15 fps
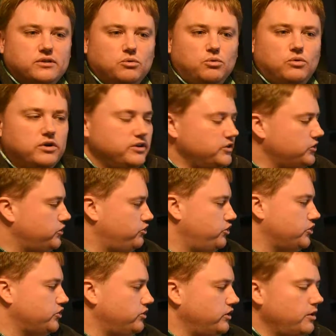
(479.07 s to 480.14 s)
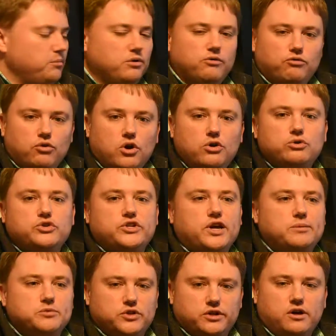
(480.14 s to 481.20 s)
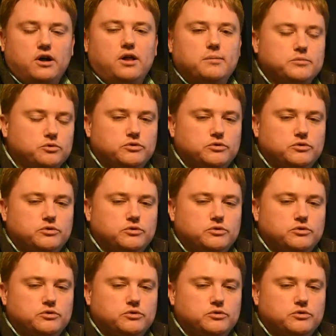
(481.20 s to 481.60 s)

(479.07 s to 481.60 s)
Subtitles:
was just the number of rows times the columns,